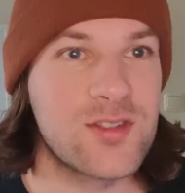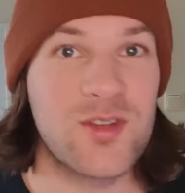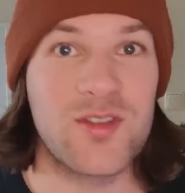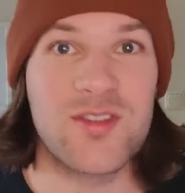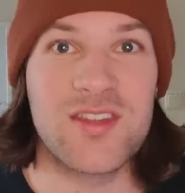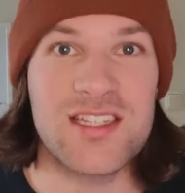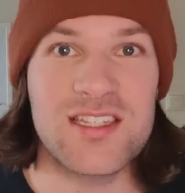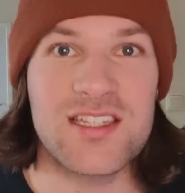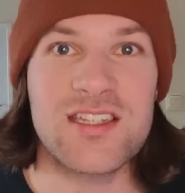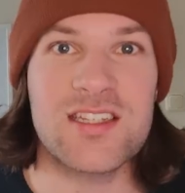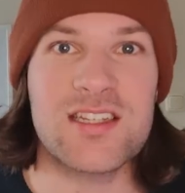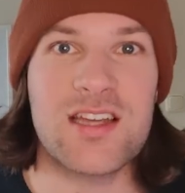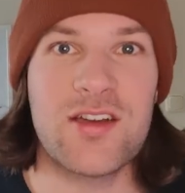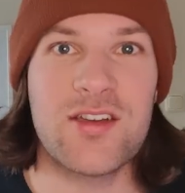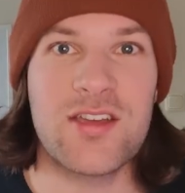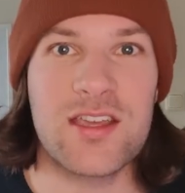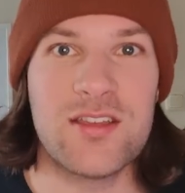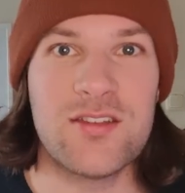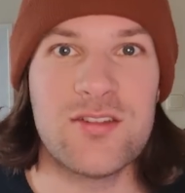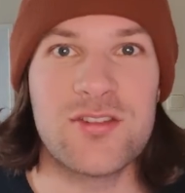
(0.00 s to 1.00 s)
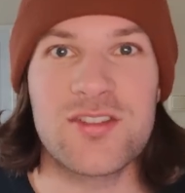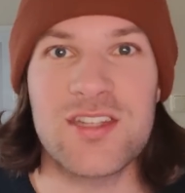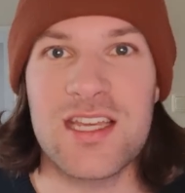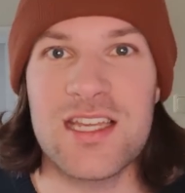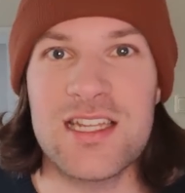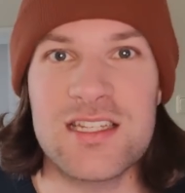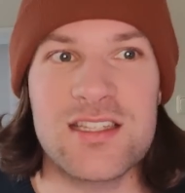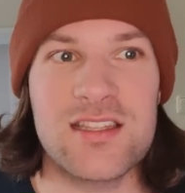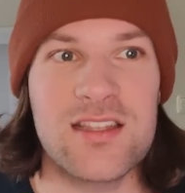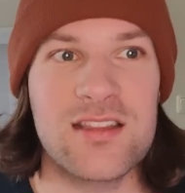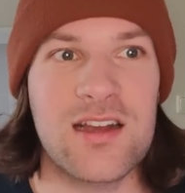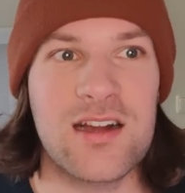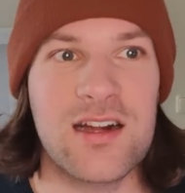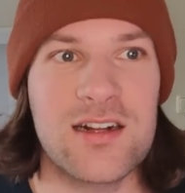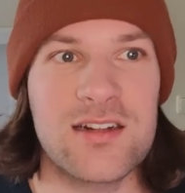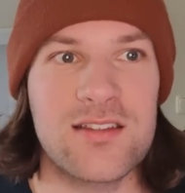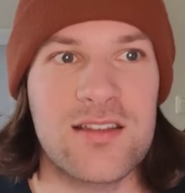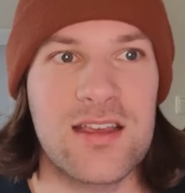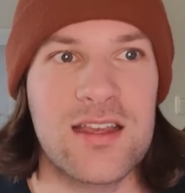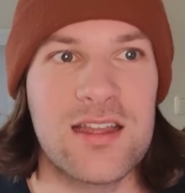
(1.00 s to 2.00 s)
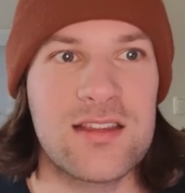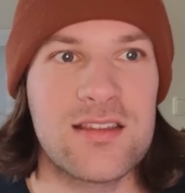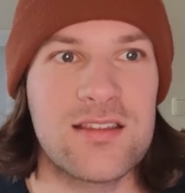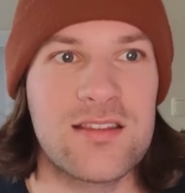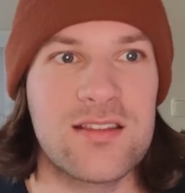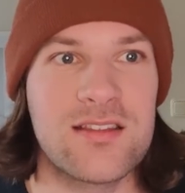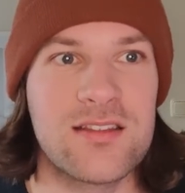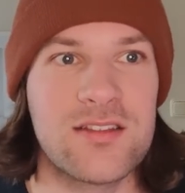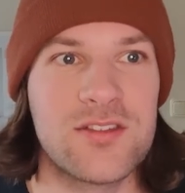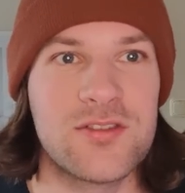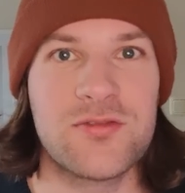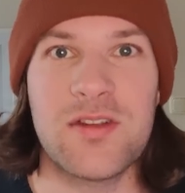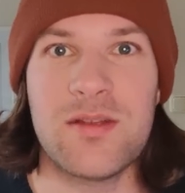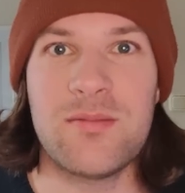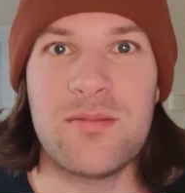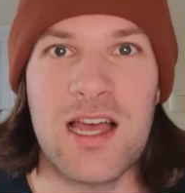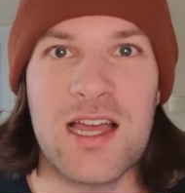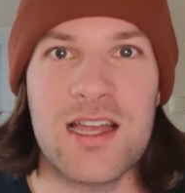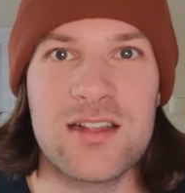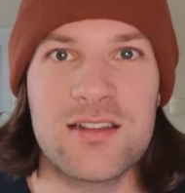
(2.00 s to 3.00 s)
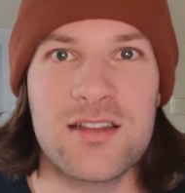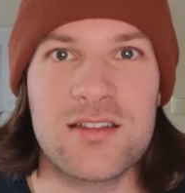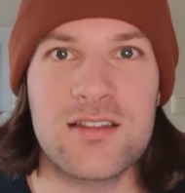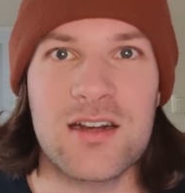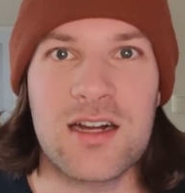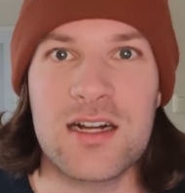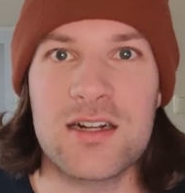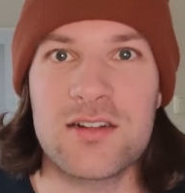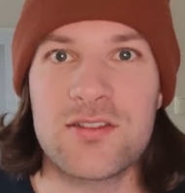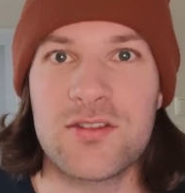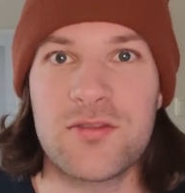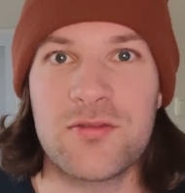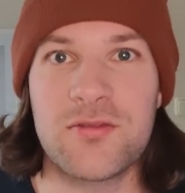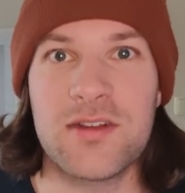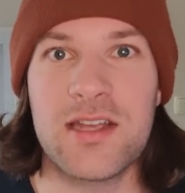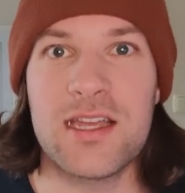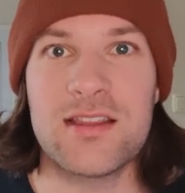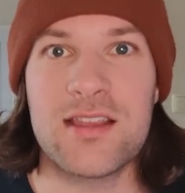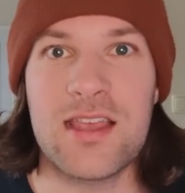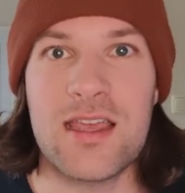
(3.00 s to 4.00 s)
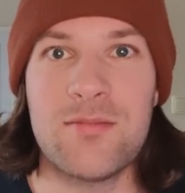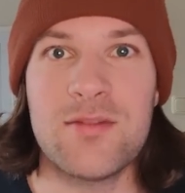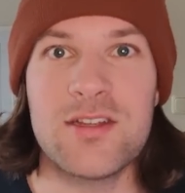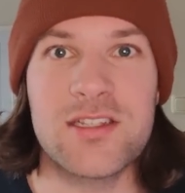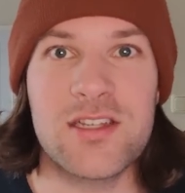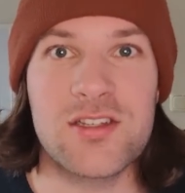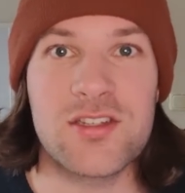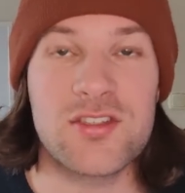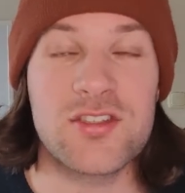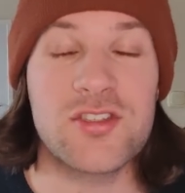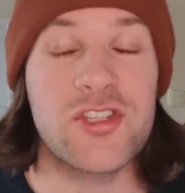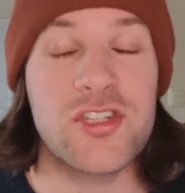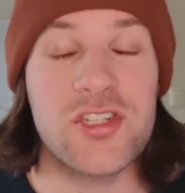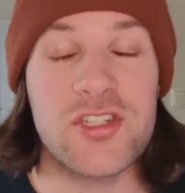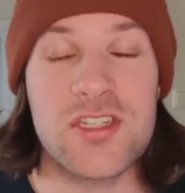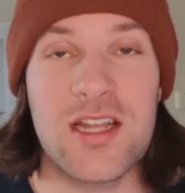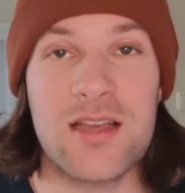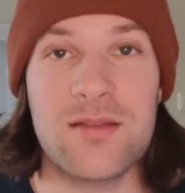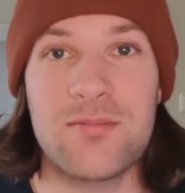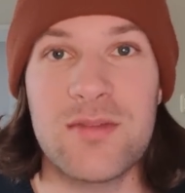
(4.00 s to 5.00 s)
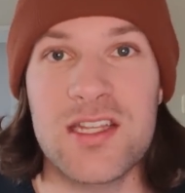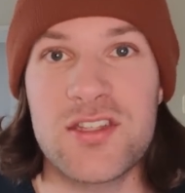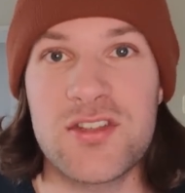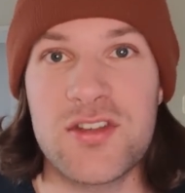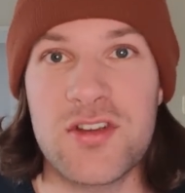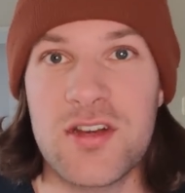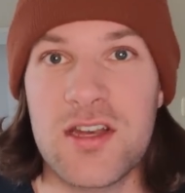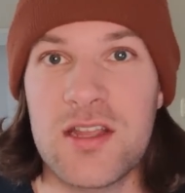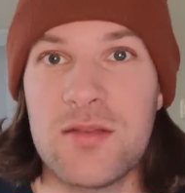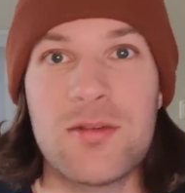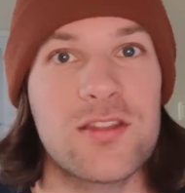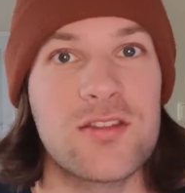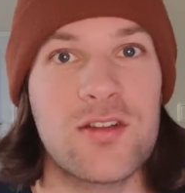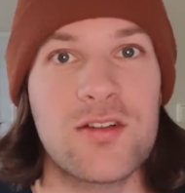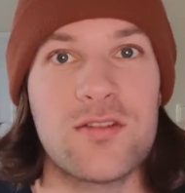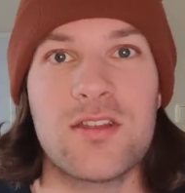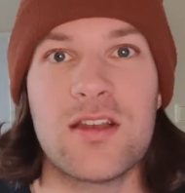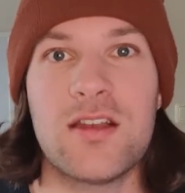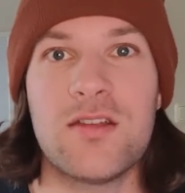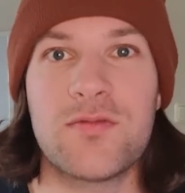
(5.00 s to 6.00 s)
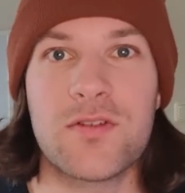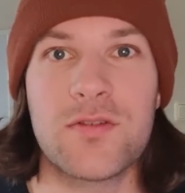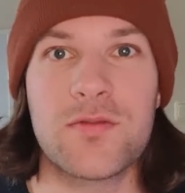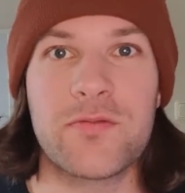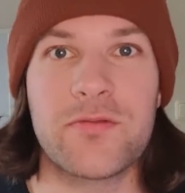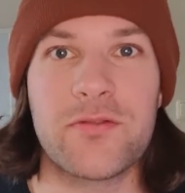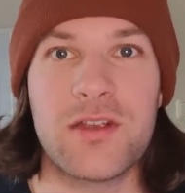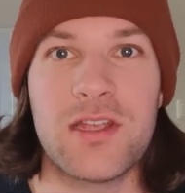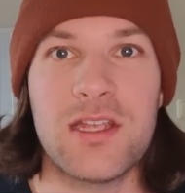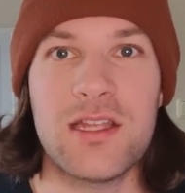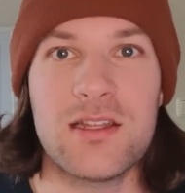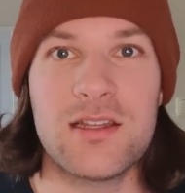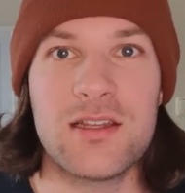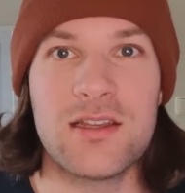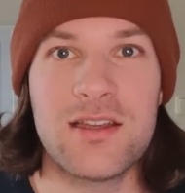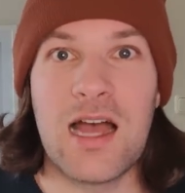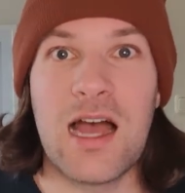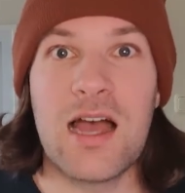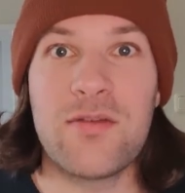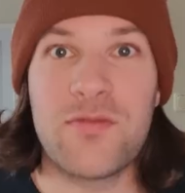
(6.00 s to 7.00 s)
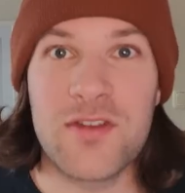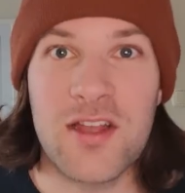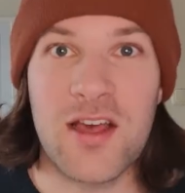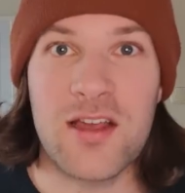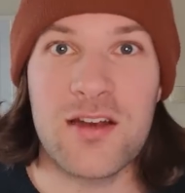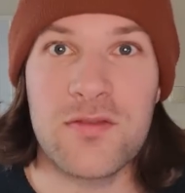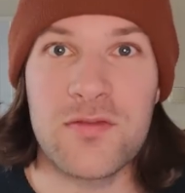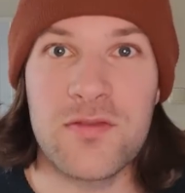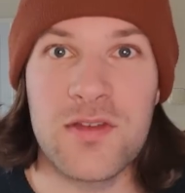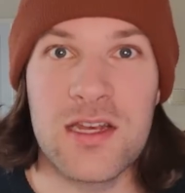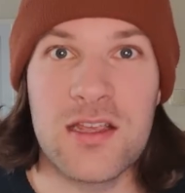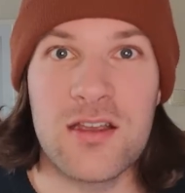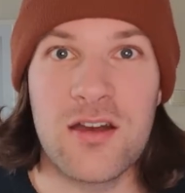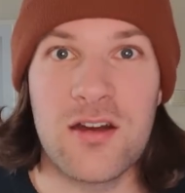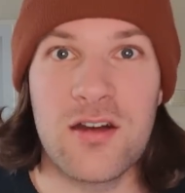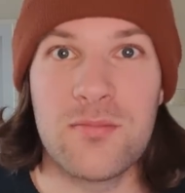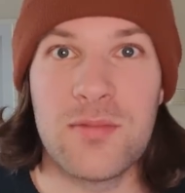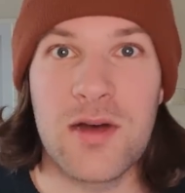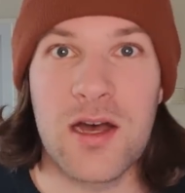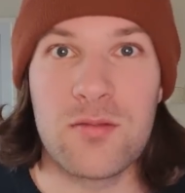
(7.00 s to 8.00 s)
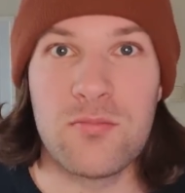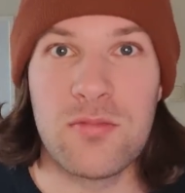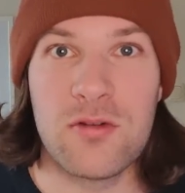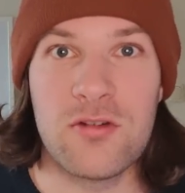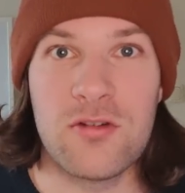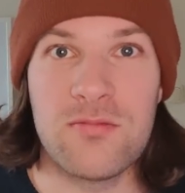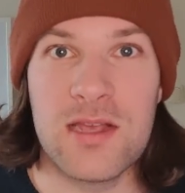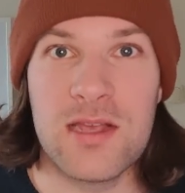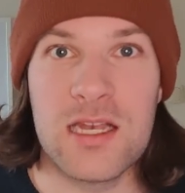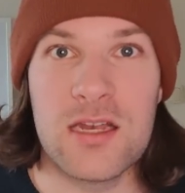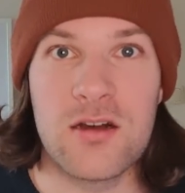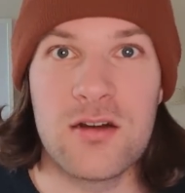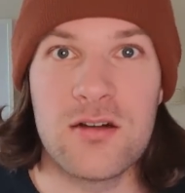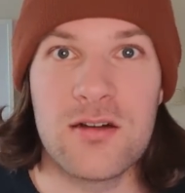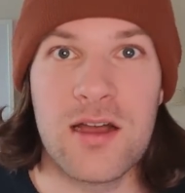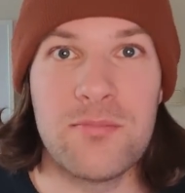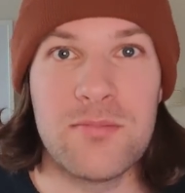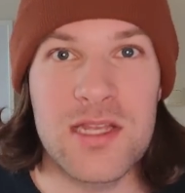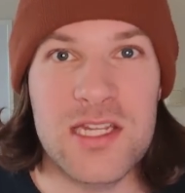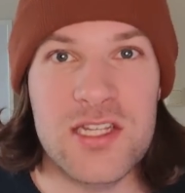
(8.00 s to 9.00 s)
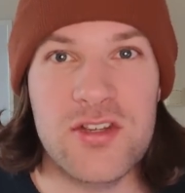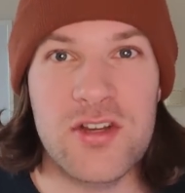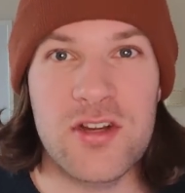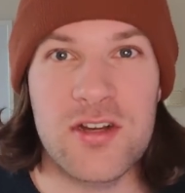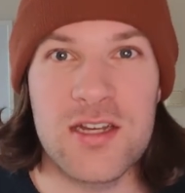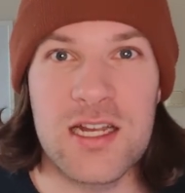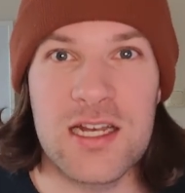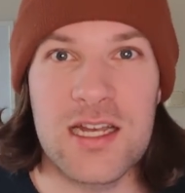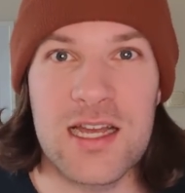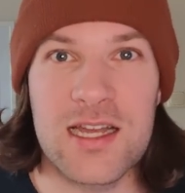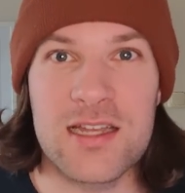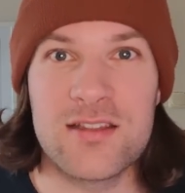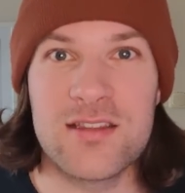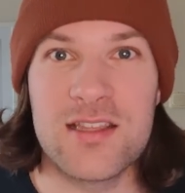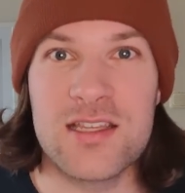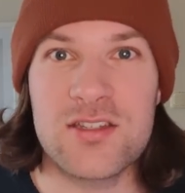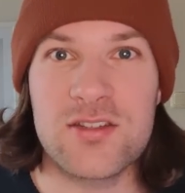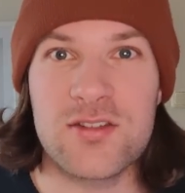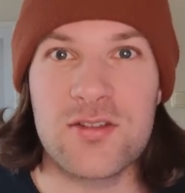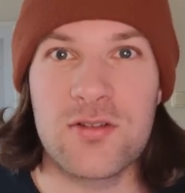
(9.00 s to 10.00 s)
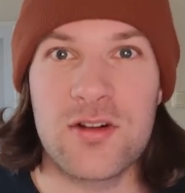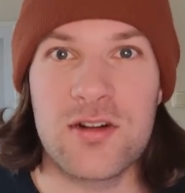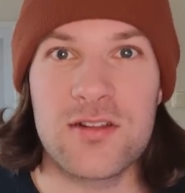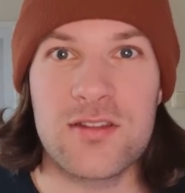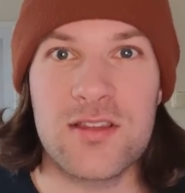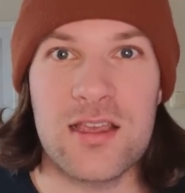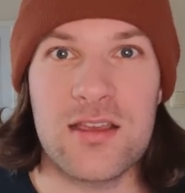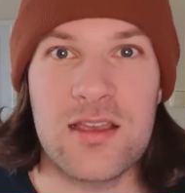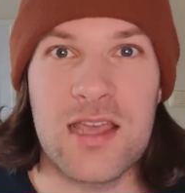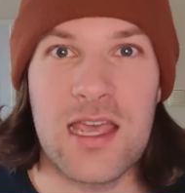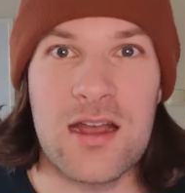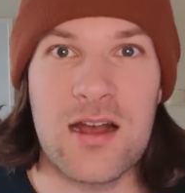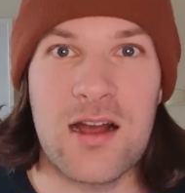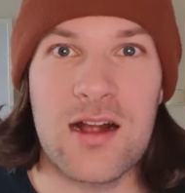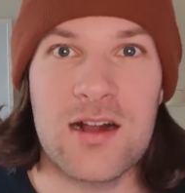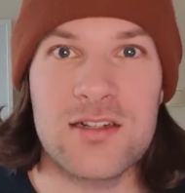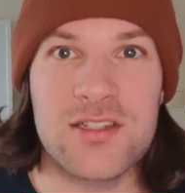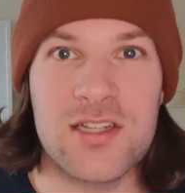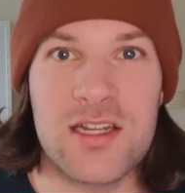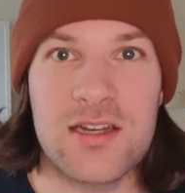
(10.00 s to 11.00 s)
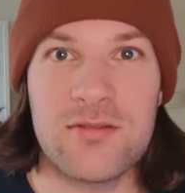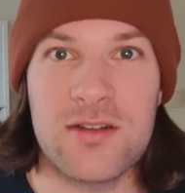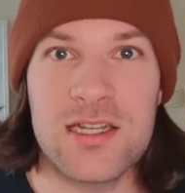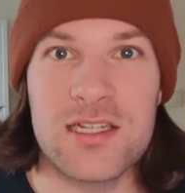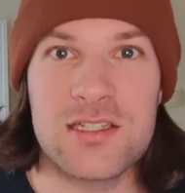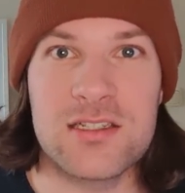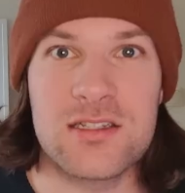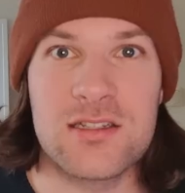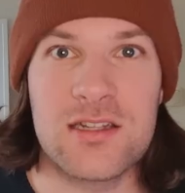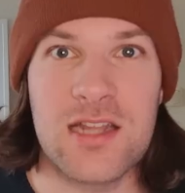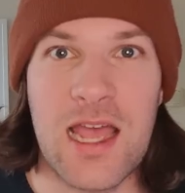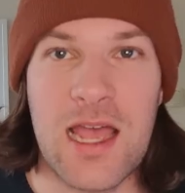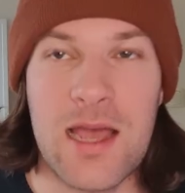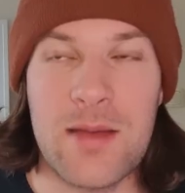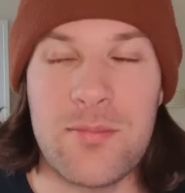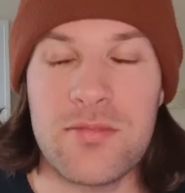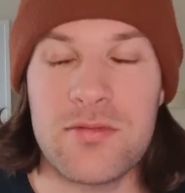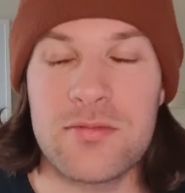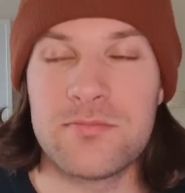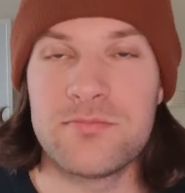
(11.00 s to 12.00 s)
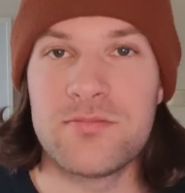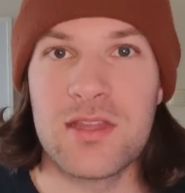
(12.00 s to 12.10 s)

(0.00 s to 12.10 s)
So this is how you can use Instant Art and Dreamlike.art to create images just like Midjourney, but totally for free. I have another video about Blue Willow, a Midjourney-like Discord art generation app.